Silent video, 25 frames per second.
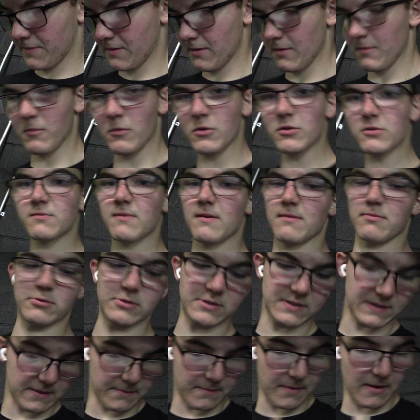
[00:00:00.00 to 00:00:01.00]
Most people
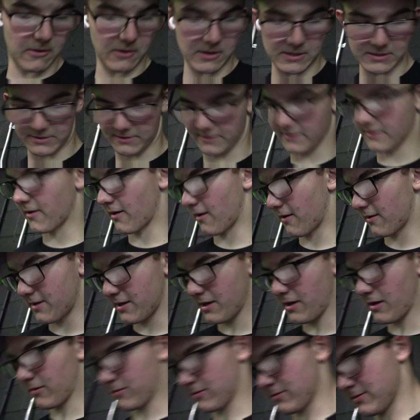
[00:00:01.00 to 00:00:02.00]
skip out on the
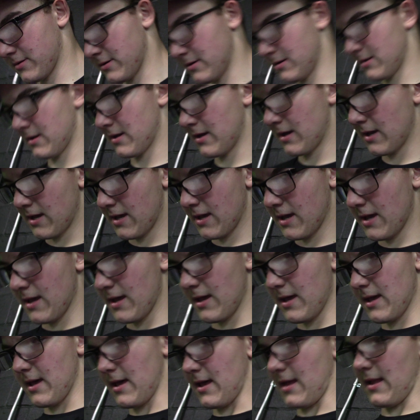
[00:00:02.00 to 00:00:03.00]
cardio,
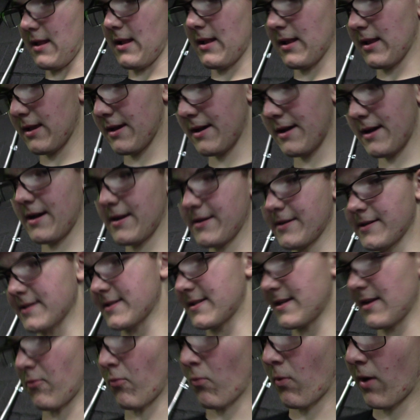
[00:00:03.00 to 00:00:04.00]
and I
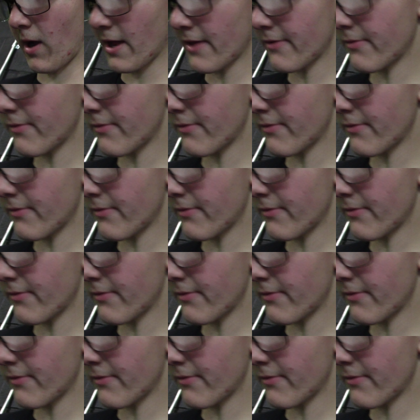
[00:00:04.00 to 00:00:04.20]
understand why,